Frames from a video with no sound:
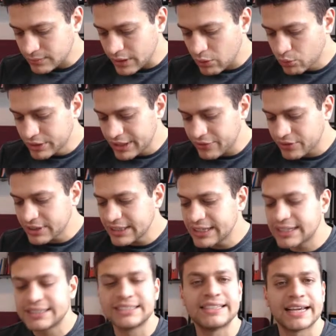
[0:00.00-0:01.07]
We definitely need
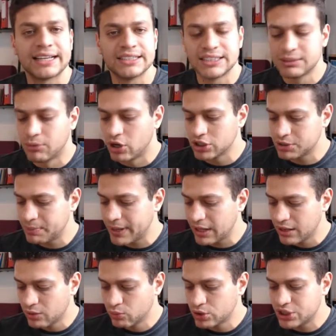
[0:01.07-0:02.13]
a second small
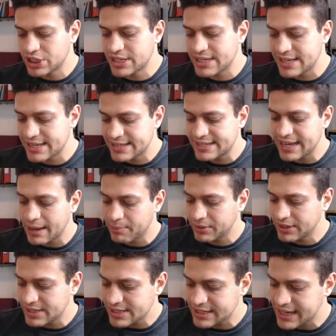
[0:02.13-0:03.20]
spell, which is Zap in
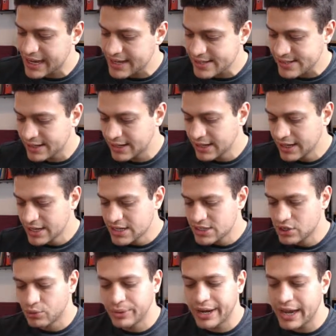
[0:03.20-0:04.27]
this case.
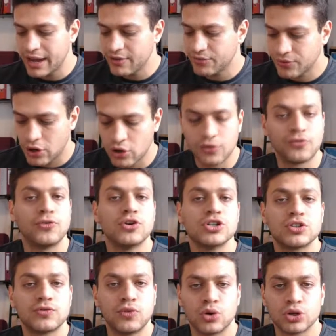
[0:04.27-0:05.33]
So we have our
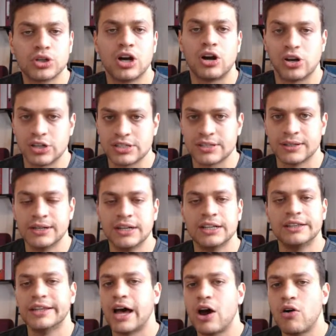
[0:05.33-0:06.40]
first 4 cards.
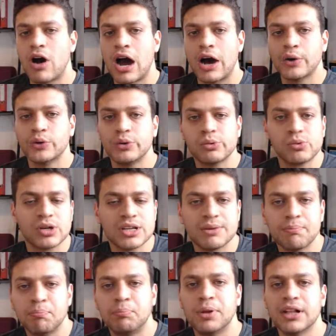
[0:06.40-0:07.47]
Now, how do we want to
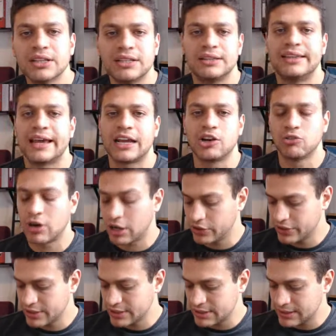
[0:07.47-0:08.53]
build a deck around
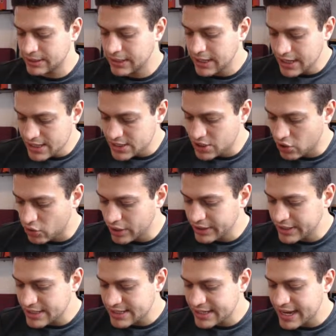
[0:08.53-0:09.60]
this? So in
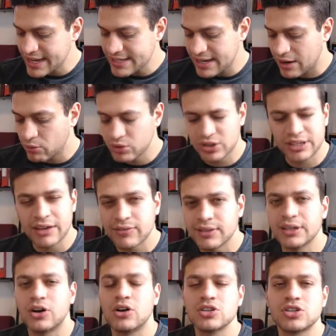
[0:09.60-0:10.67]
this case, I would
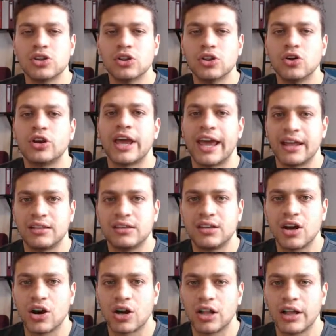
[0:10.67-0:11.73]
definitely also look at the
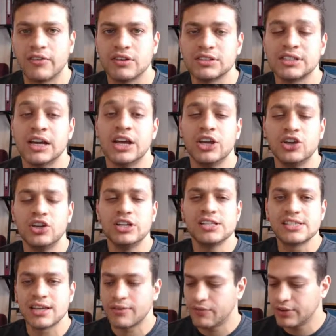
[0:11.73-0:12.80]
card levels. You need
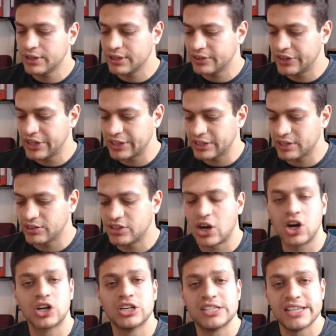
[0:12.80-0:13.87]
something that
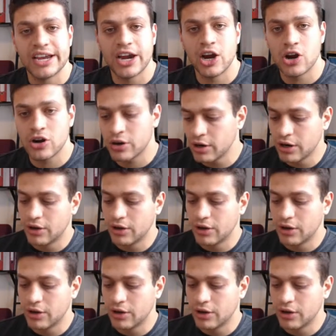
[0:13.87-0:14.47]
targets air.